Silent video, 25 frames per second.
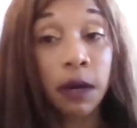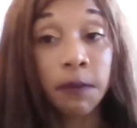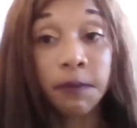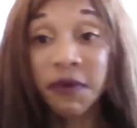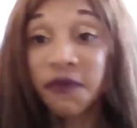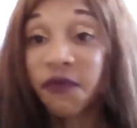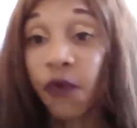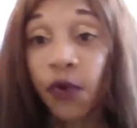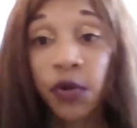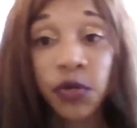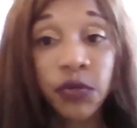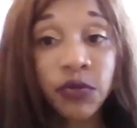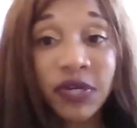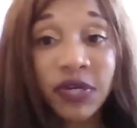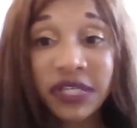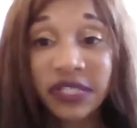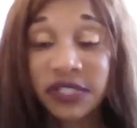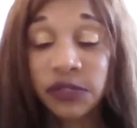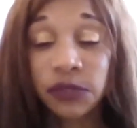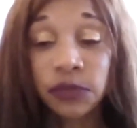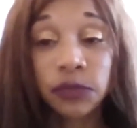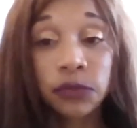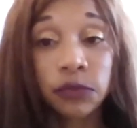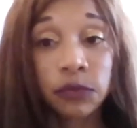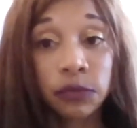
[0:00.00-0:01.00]
before you get
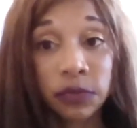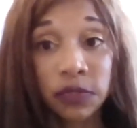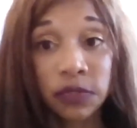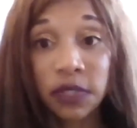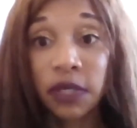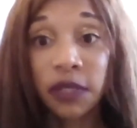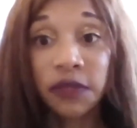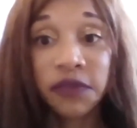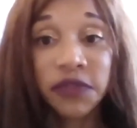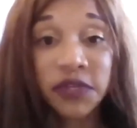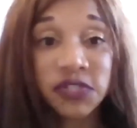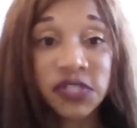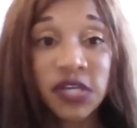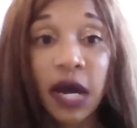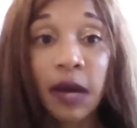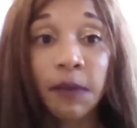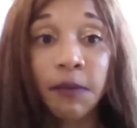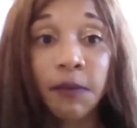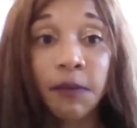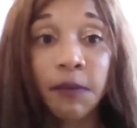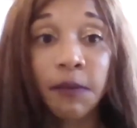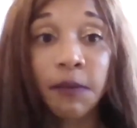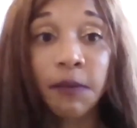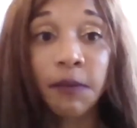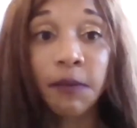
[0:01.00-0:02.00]
to the
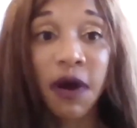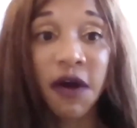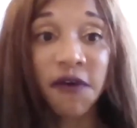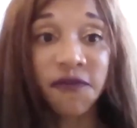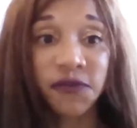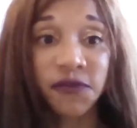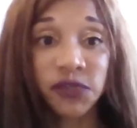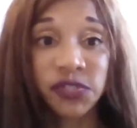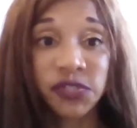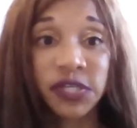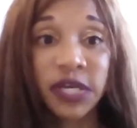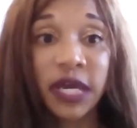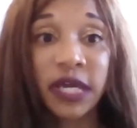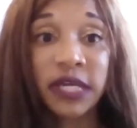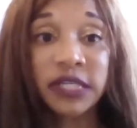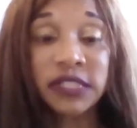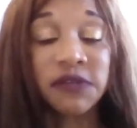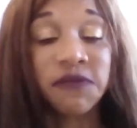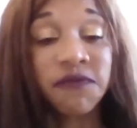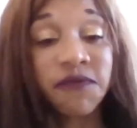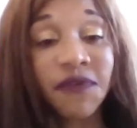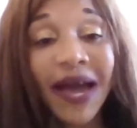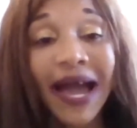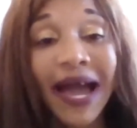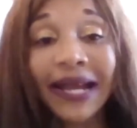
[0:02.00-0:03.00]
job offer
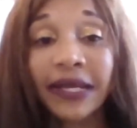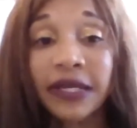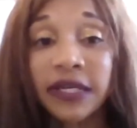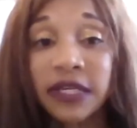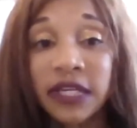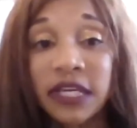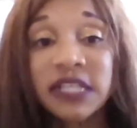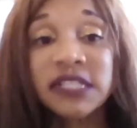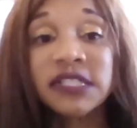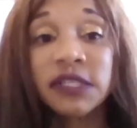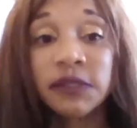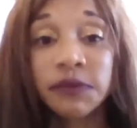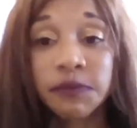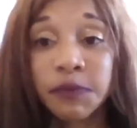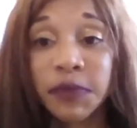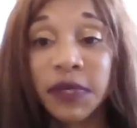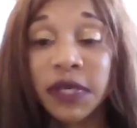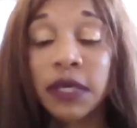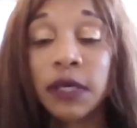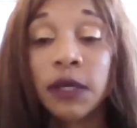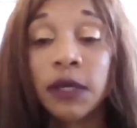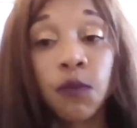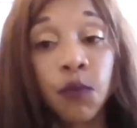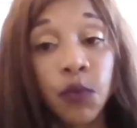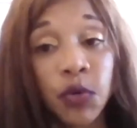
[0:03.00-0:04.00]
stage. In fact, it needs to
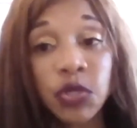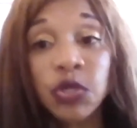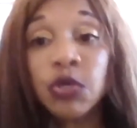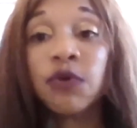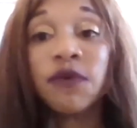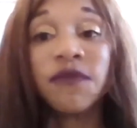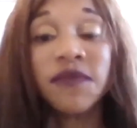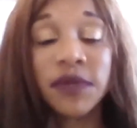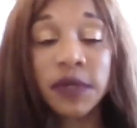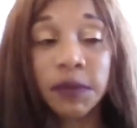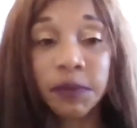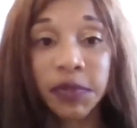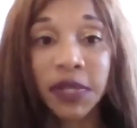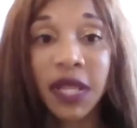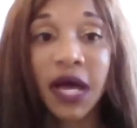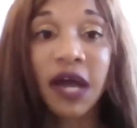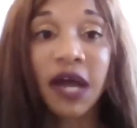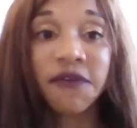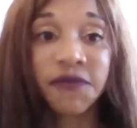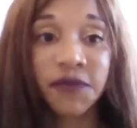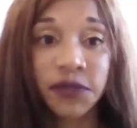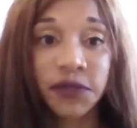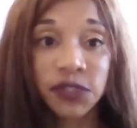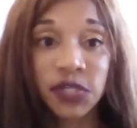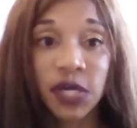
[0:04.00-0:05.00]
be when you even apply
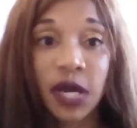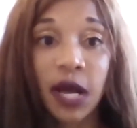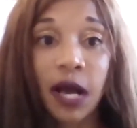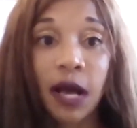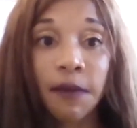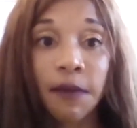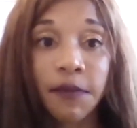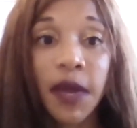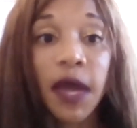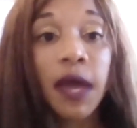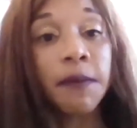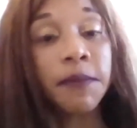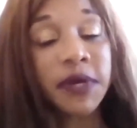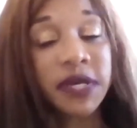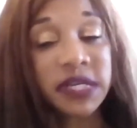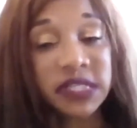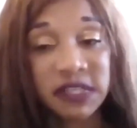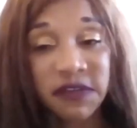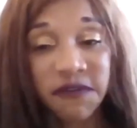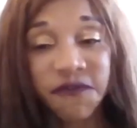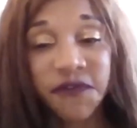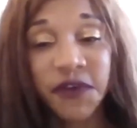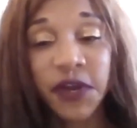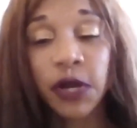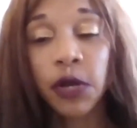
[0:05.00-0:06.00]
for the job, because
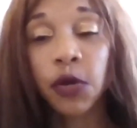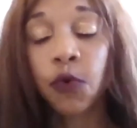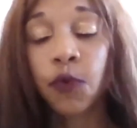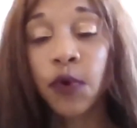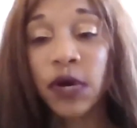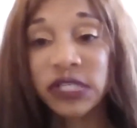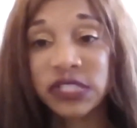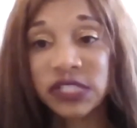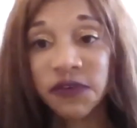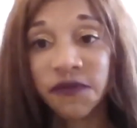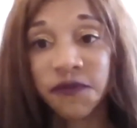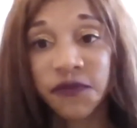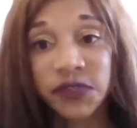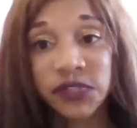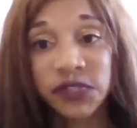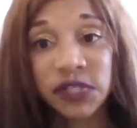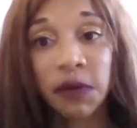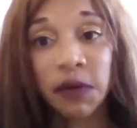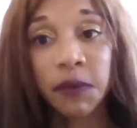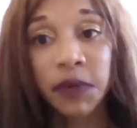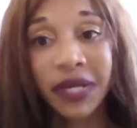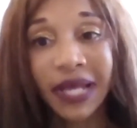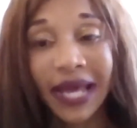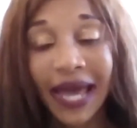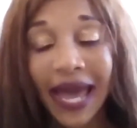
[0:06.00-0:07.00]
a fair question for
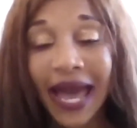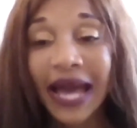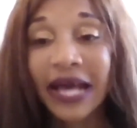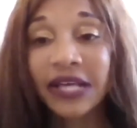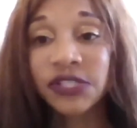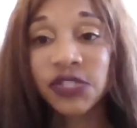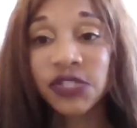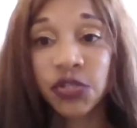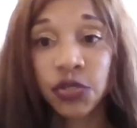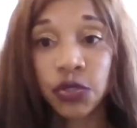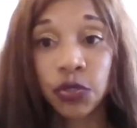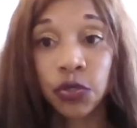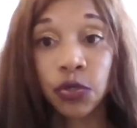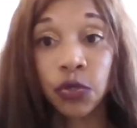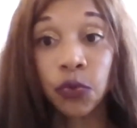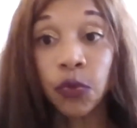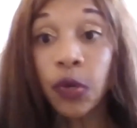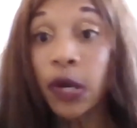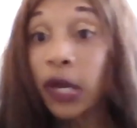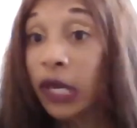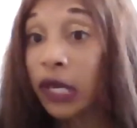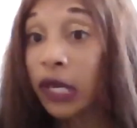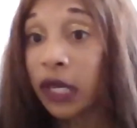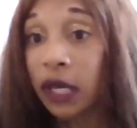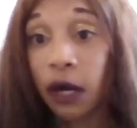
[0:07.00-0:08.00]
someone to ask you
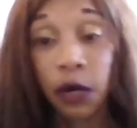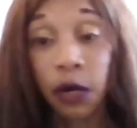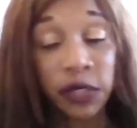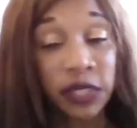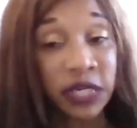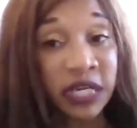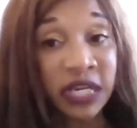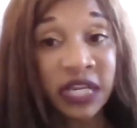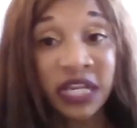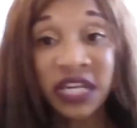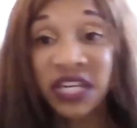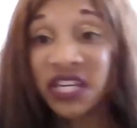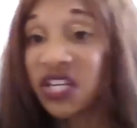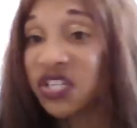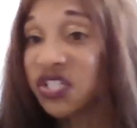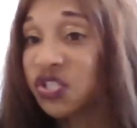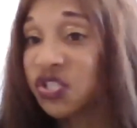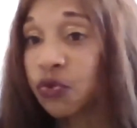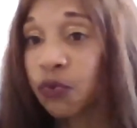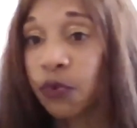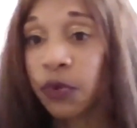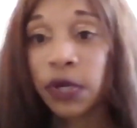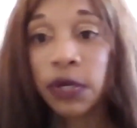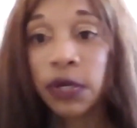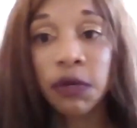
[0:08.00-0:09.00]
on an
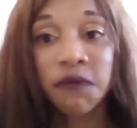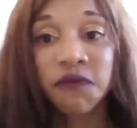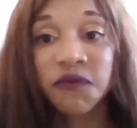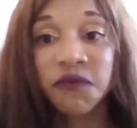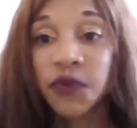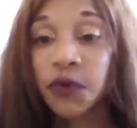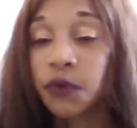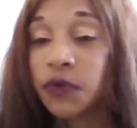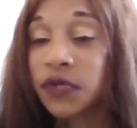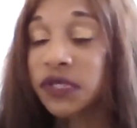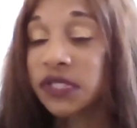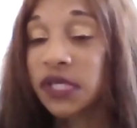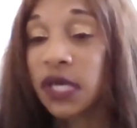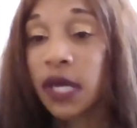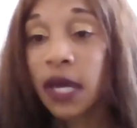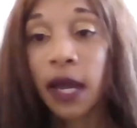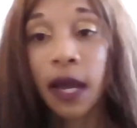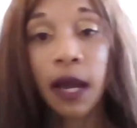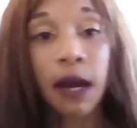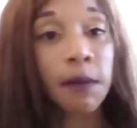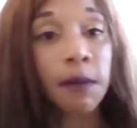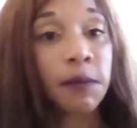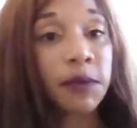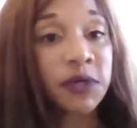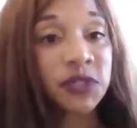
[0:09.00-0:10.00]
initial interview is,
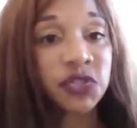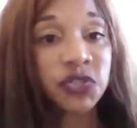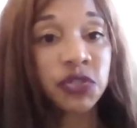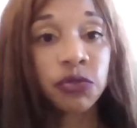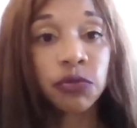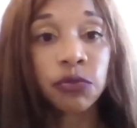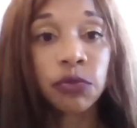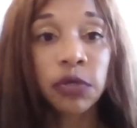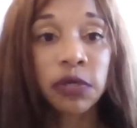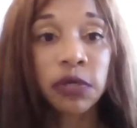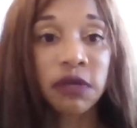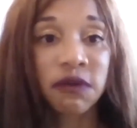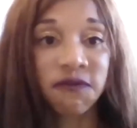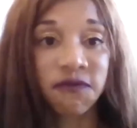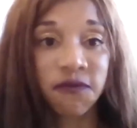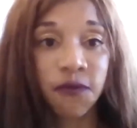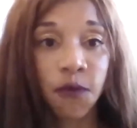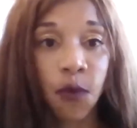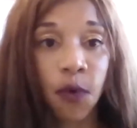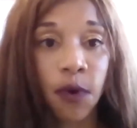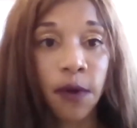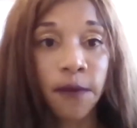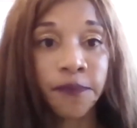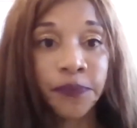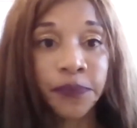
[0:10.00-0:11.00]
how much are you looking
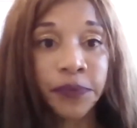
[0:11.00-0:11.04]
for?